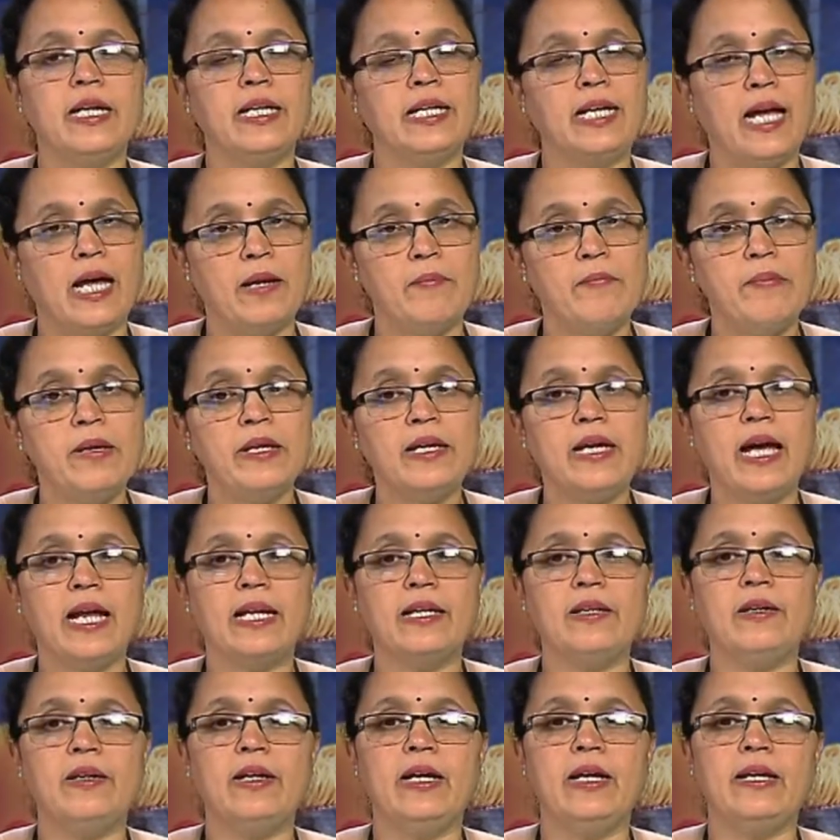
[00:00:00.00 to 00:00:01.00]
can be
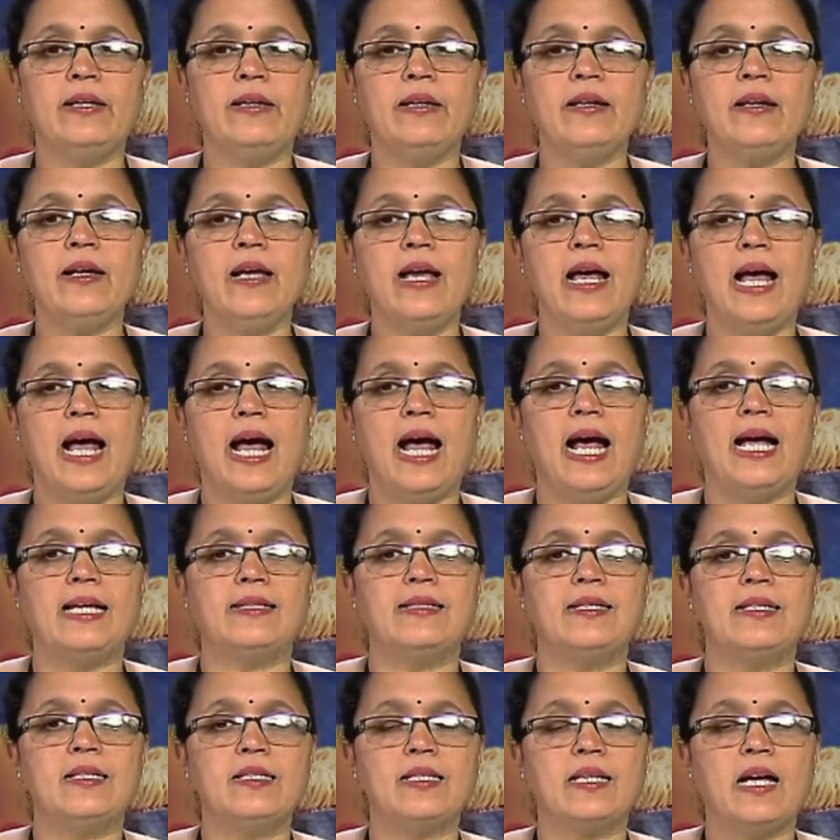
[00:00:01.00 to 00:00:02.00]
calculated
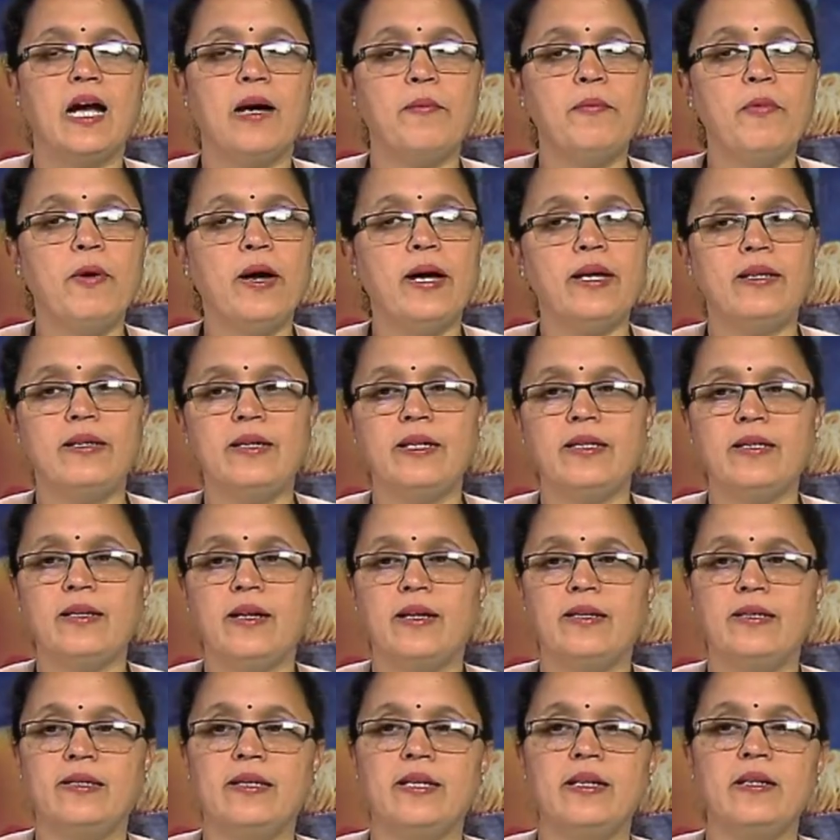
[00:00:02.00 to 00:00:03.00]
as its carbohydrate
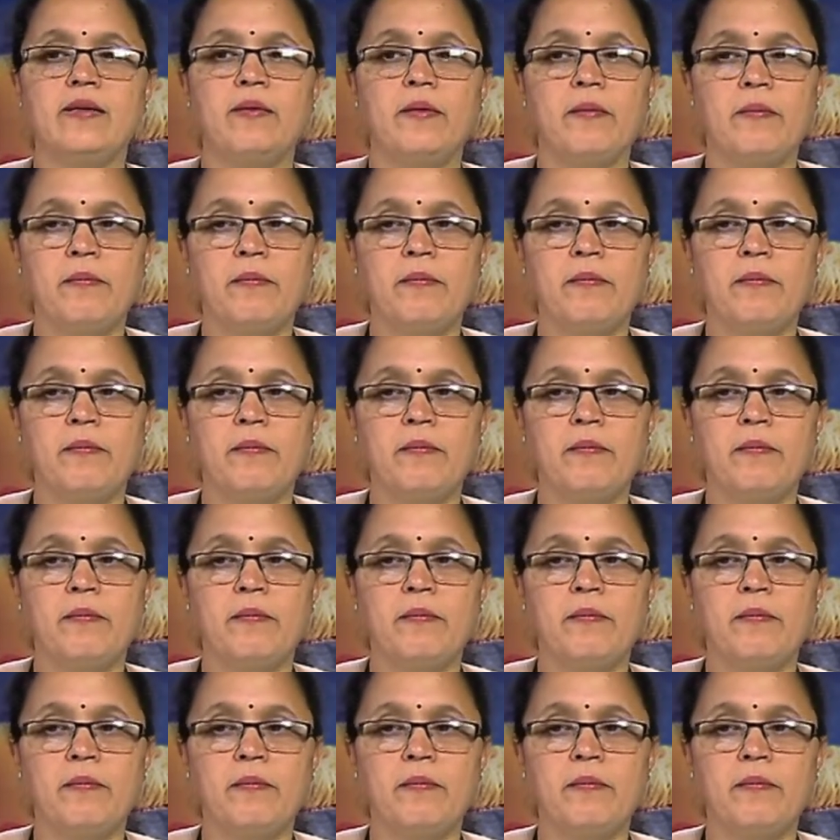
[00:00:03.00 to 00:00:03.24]
content